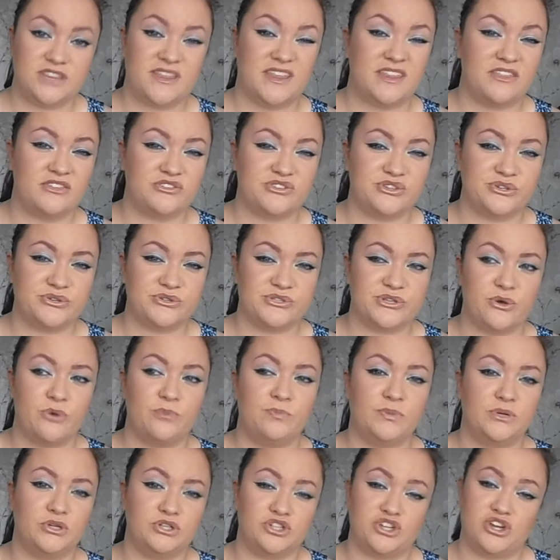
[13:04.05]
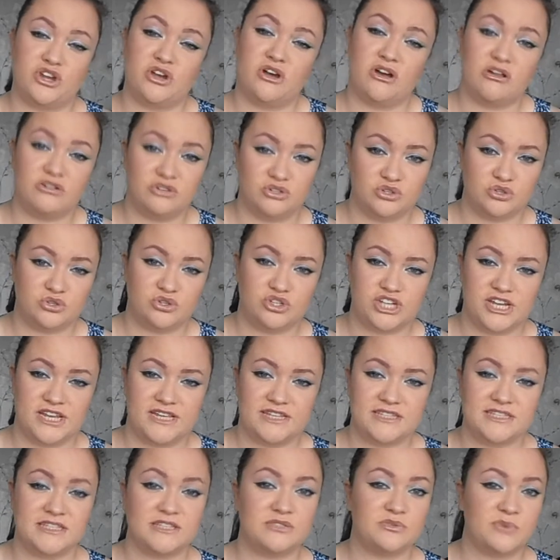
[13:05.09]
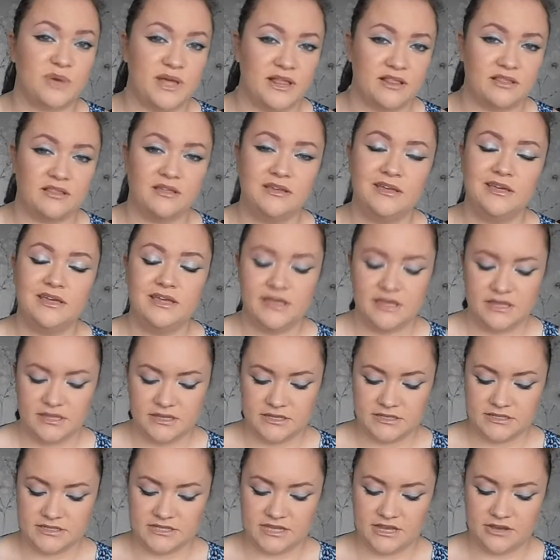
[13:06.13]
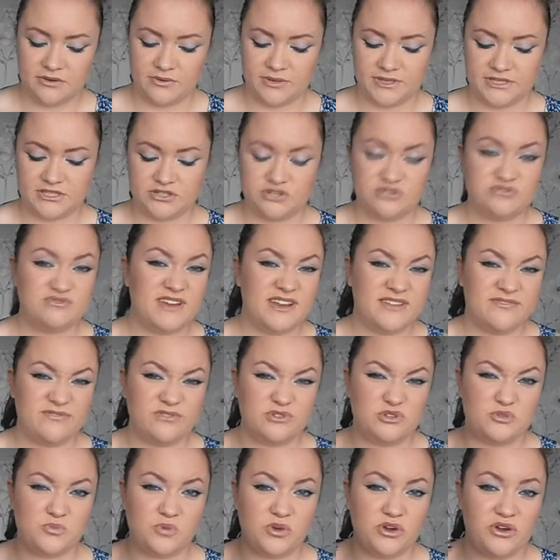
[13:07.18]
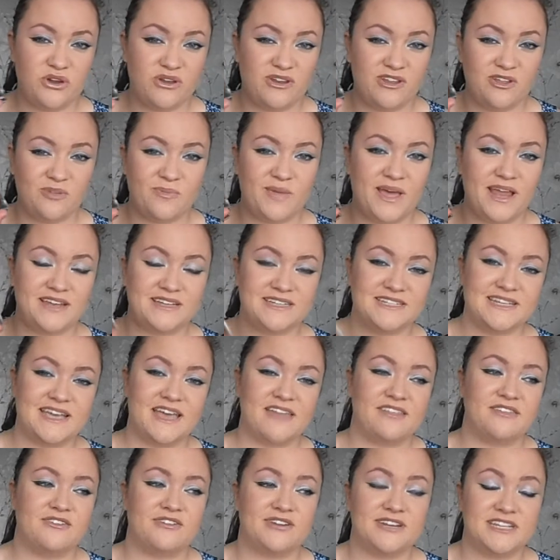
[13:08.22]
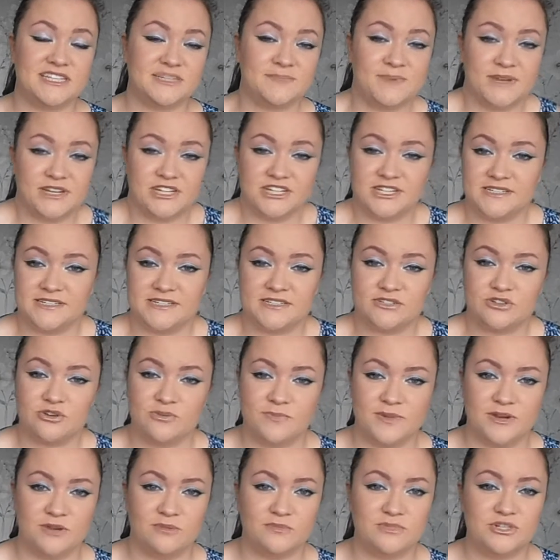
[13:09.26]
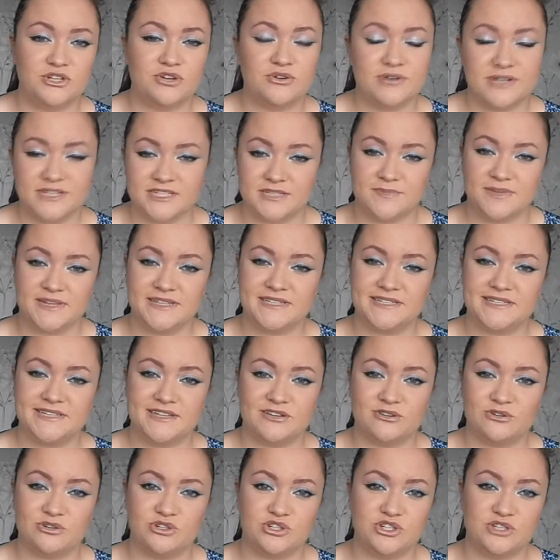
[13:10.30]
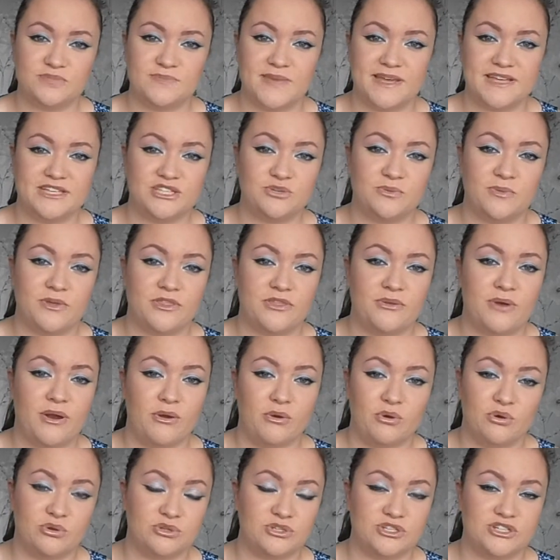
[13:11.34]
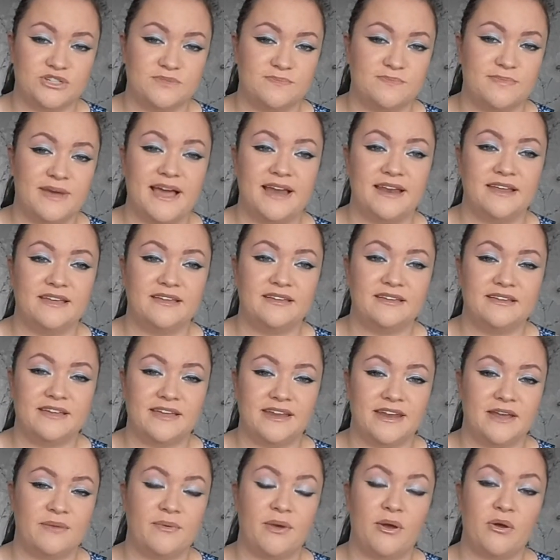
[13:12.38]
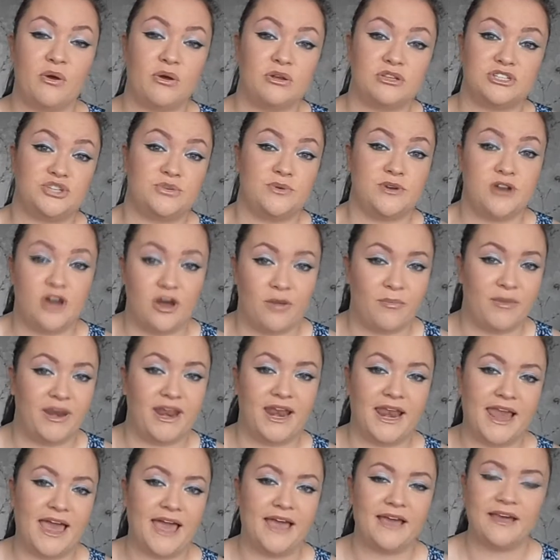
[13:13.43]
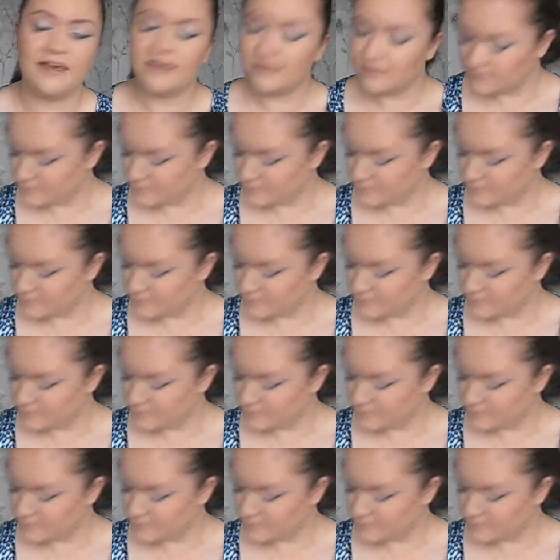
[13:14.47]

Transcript: And then there's also blush and contour shades as well. So it's just really fun to put your own little palette together, and especially as it's coming up to Christmas, you could just make someone their own custom palette and it won't cost you an arm and a leg.